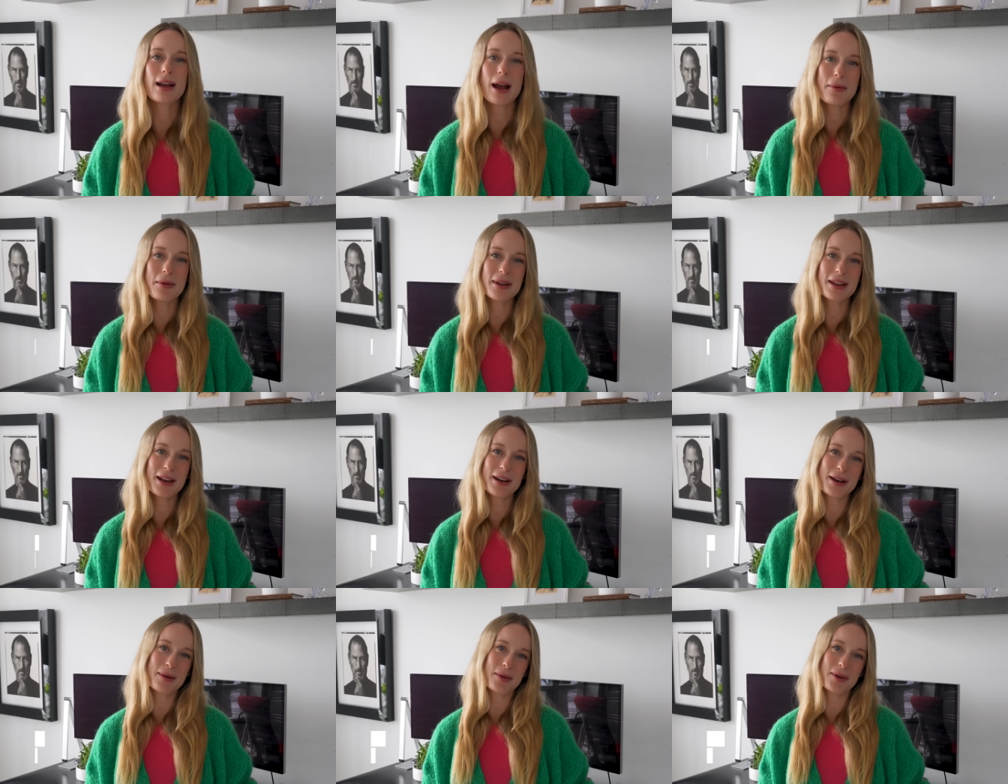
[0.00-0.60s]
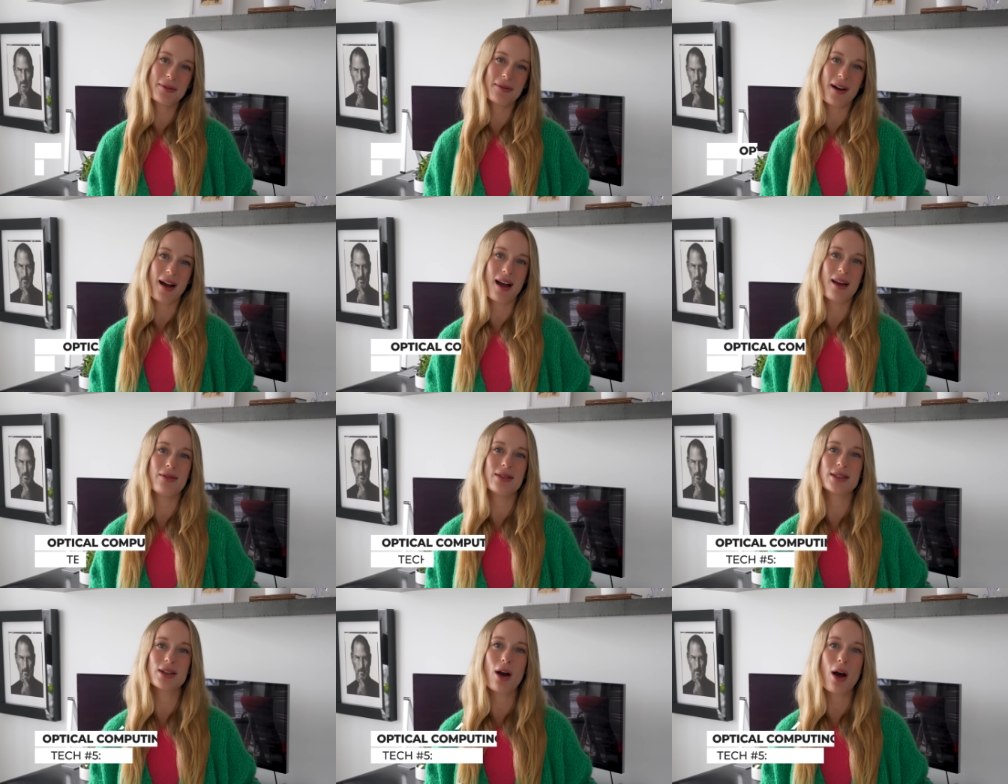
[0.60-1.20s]
Coming in at number
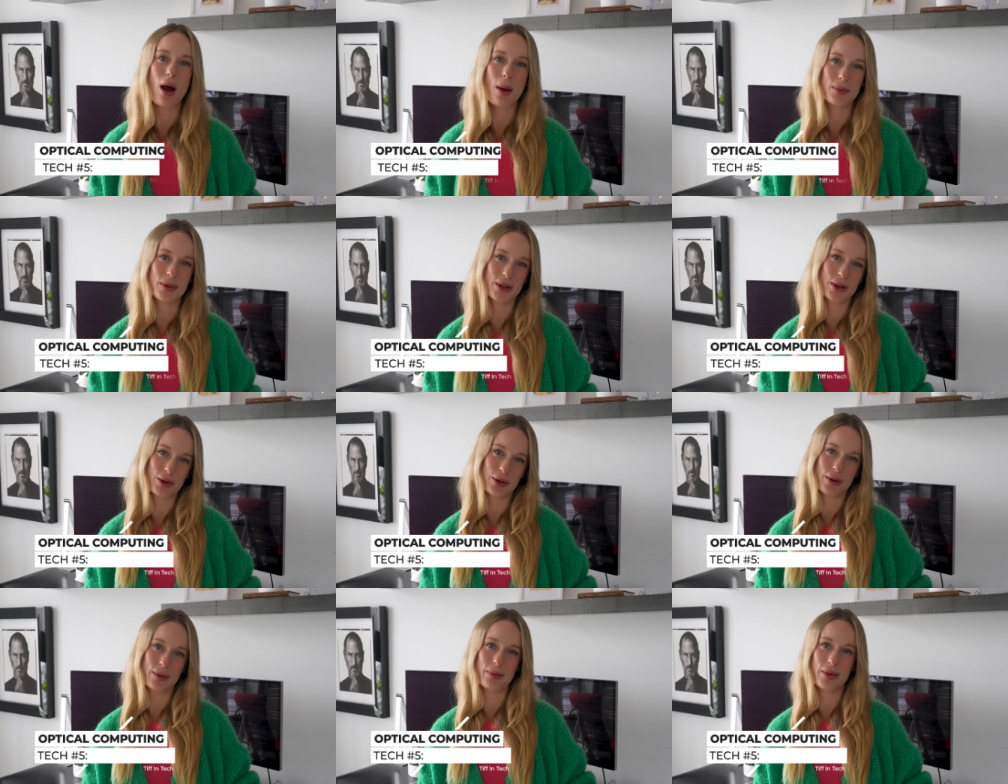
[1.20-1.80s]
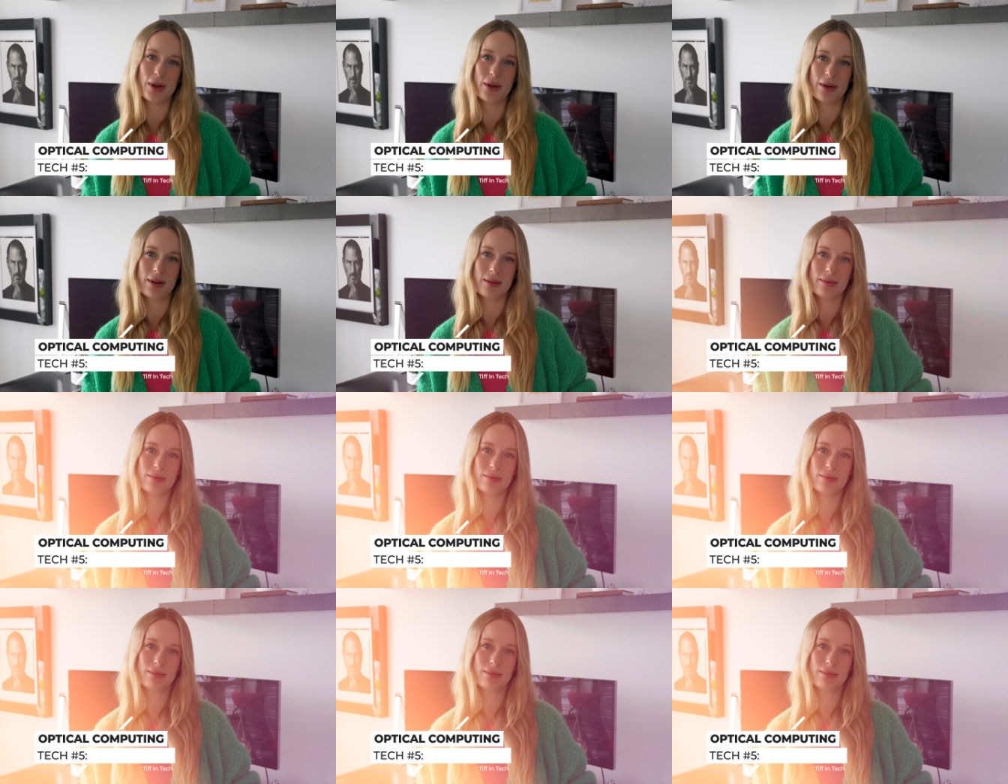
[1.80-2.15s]
five is optical computing.